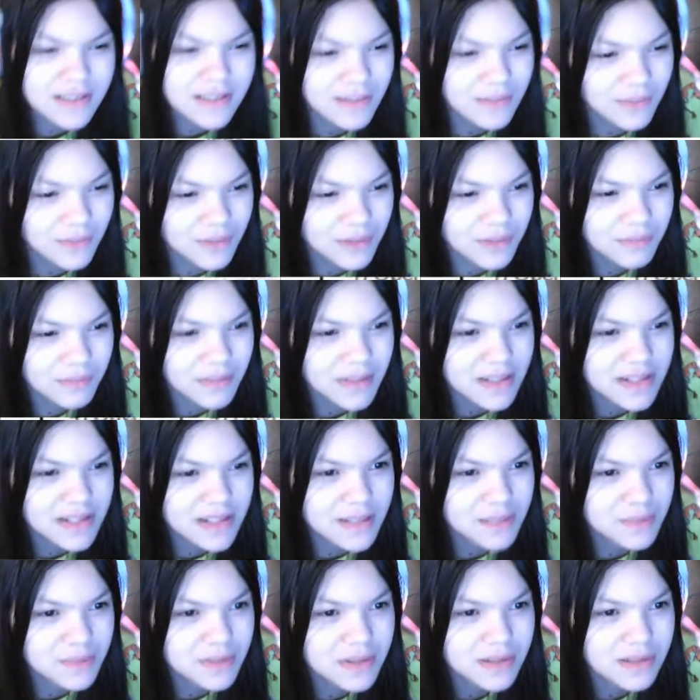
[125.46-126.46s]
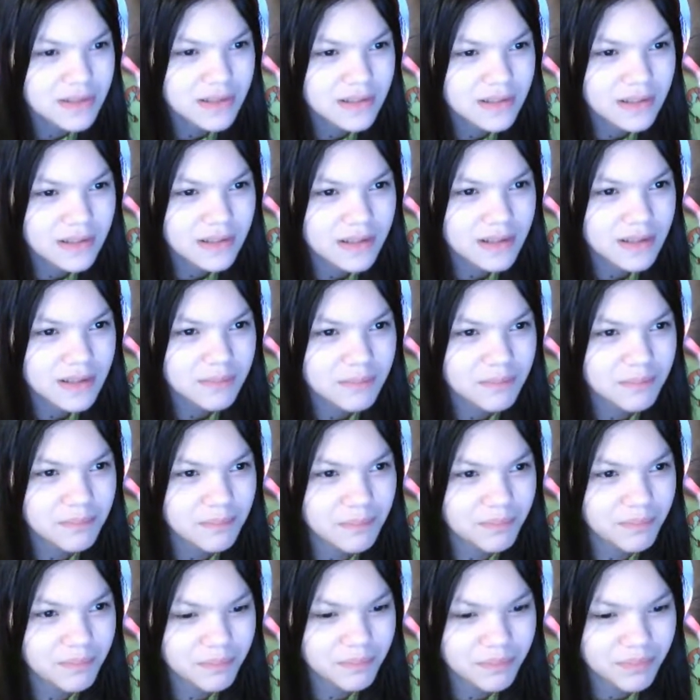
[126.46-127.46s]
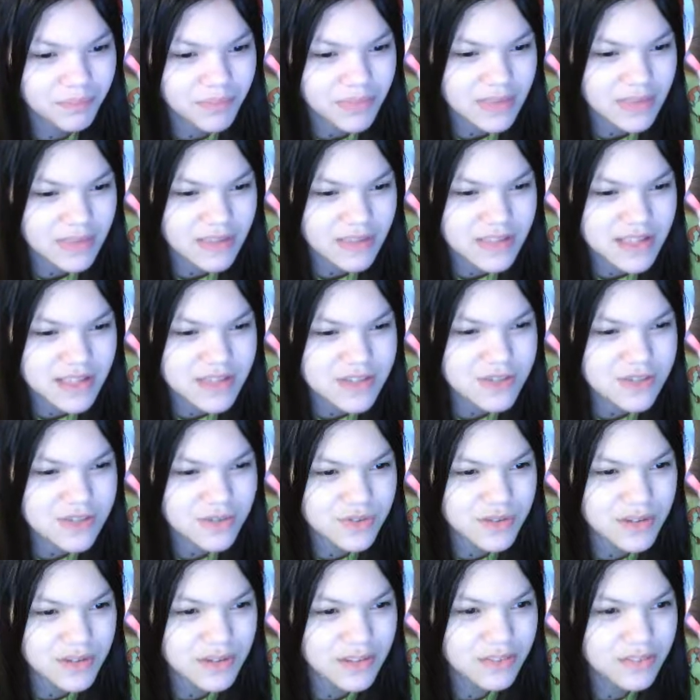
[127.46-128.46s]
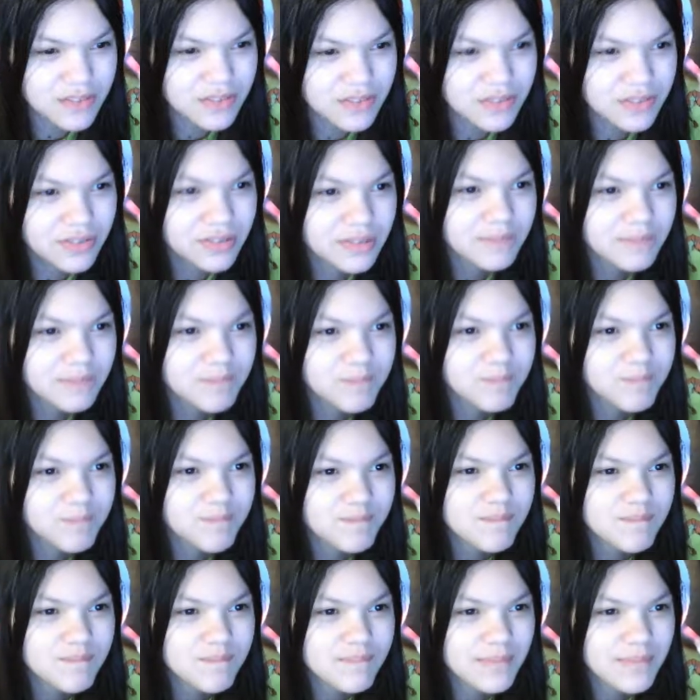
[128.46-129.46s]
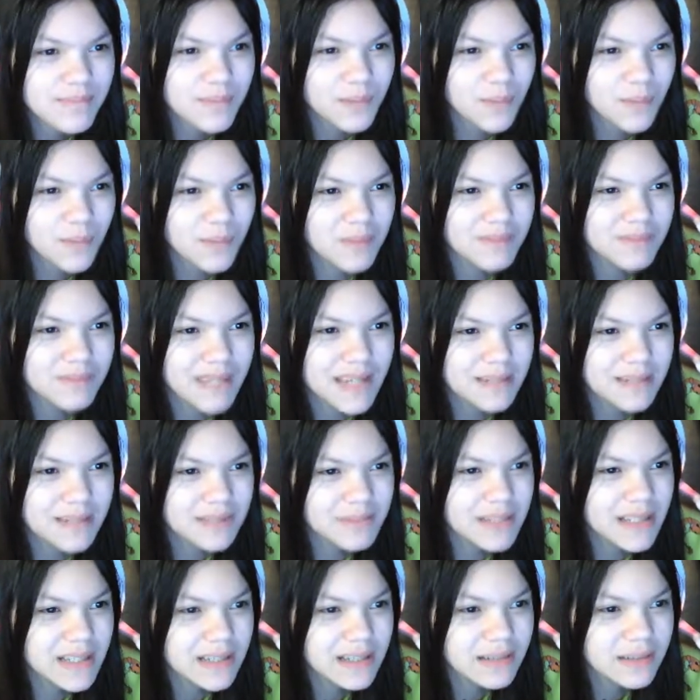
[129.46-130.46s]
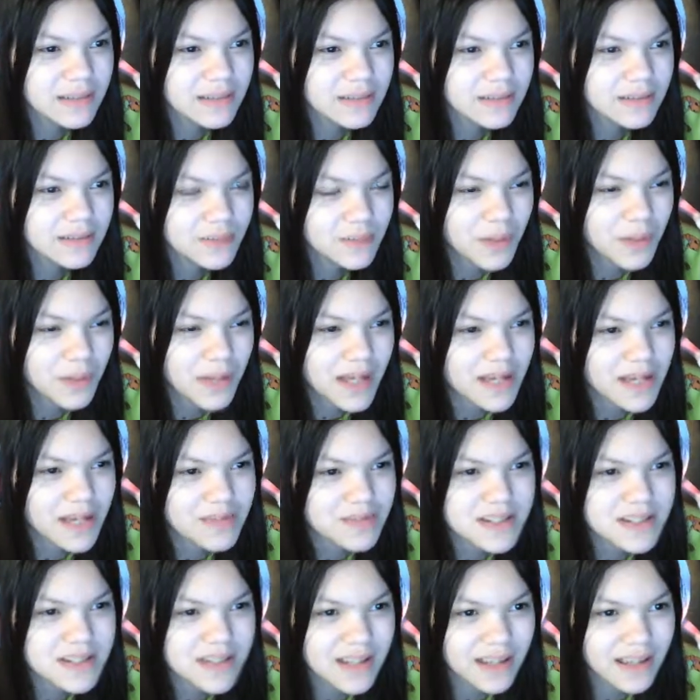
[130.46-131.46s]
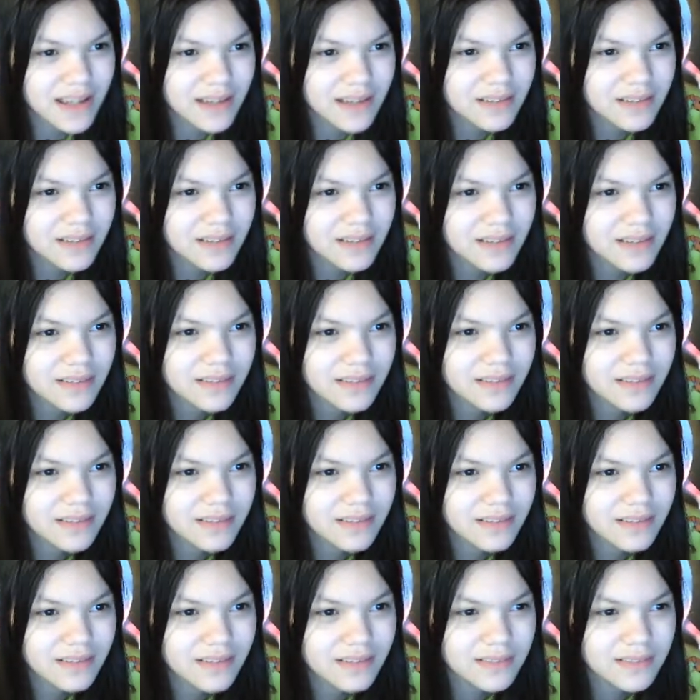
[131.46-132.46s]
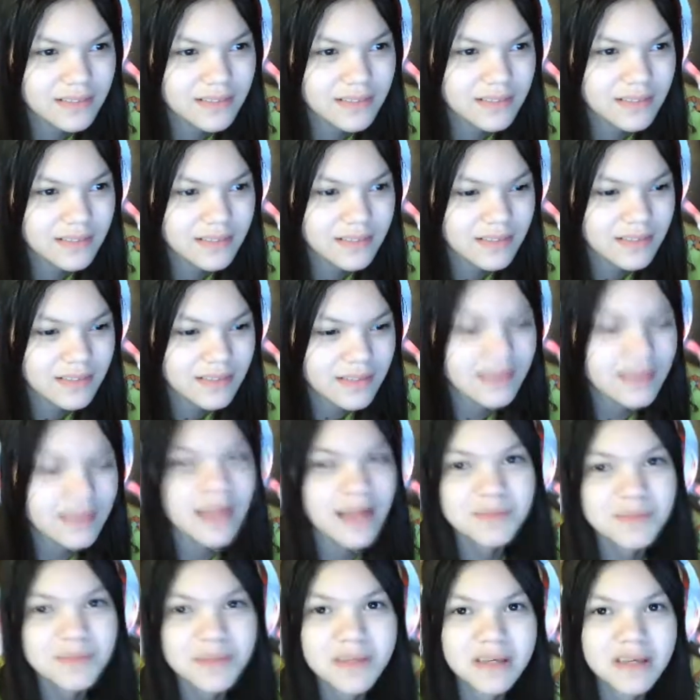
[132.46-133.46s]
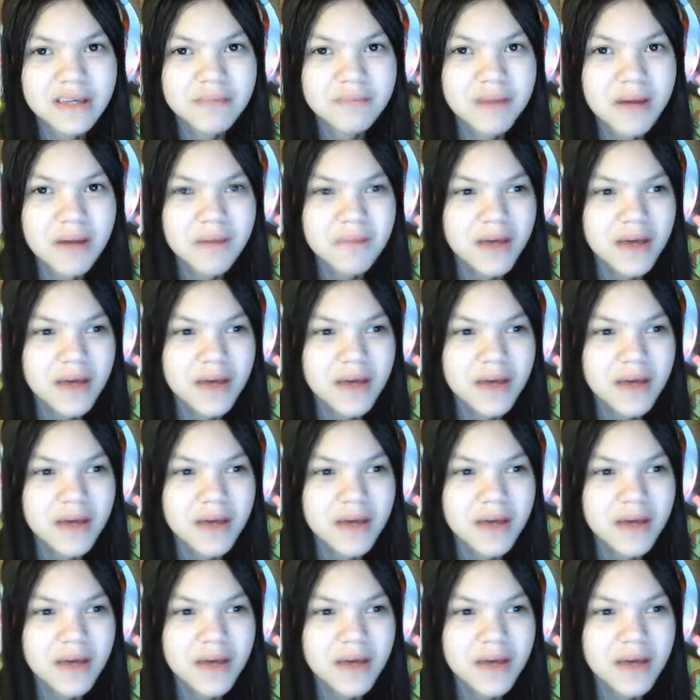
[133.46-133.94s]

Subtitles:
to go into my the history of what made me who I am today. That being my